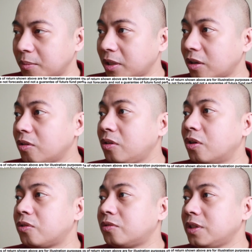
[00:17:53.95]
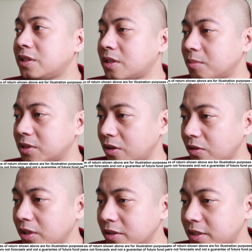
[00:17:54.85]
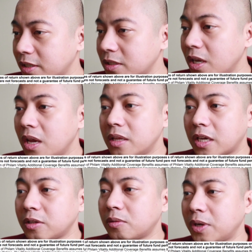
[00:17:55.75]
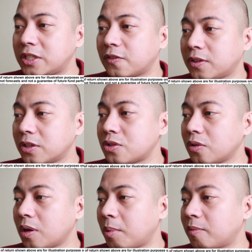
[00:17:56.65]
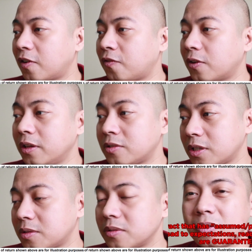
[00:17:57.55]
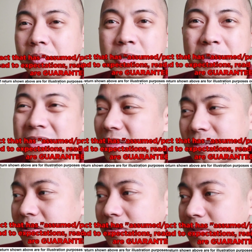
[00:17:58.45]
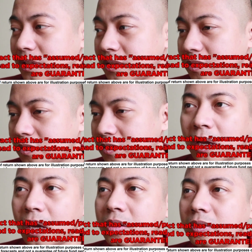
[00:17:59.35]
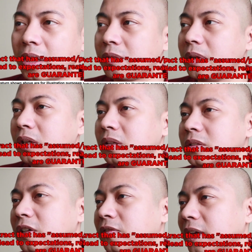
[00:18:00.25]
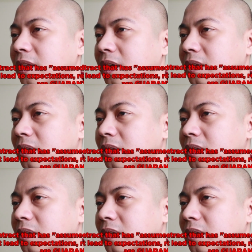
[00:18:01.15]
I'm not going to go through these numbers. The note here says, the annual rates of return shown above are for illustrations, which means this is useless. I don't like reading stuff like that.